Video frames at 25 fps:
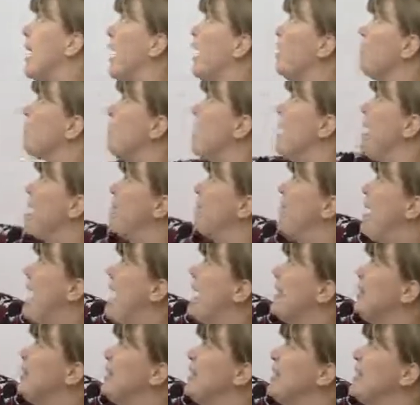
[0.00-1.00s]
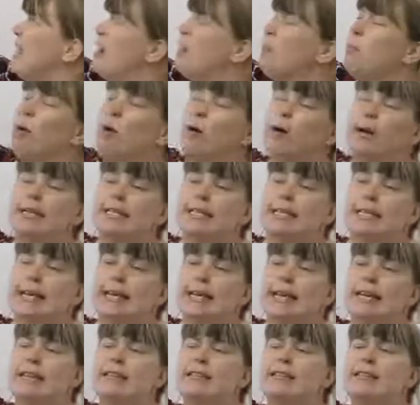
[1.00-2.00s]
Arrive at the airport,
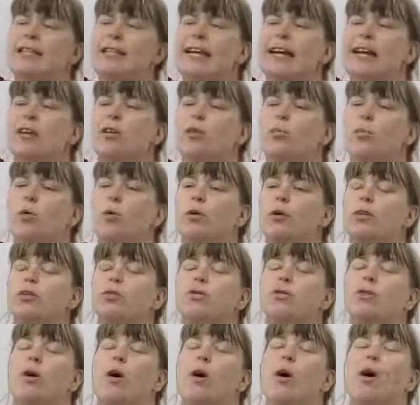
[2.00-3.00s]
in the airport, or